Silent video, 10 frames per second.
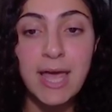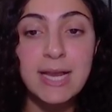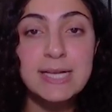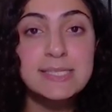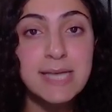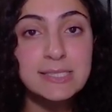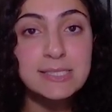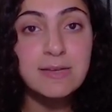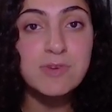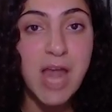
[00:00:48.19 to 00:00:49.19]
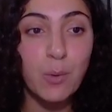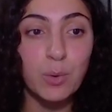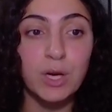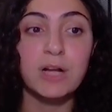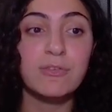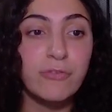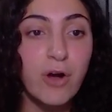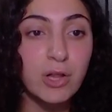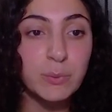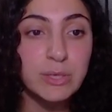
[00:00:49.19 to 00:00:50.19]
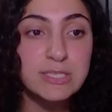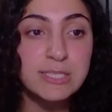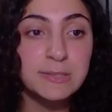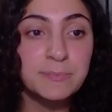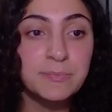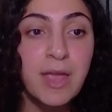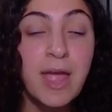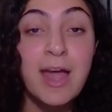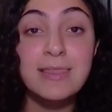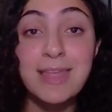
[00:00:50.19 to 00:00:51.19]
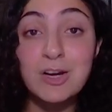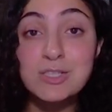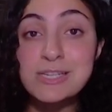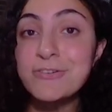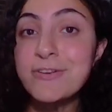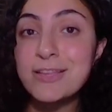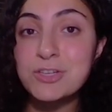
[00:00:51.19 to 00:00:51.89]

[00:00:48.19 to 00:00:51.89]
an extensive network of followers. They are different than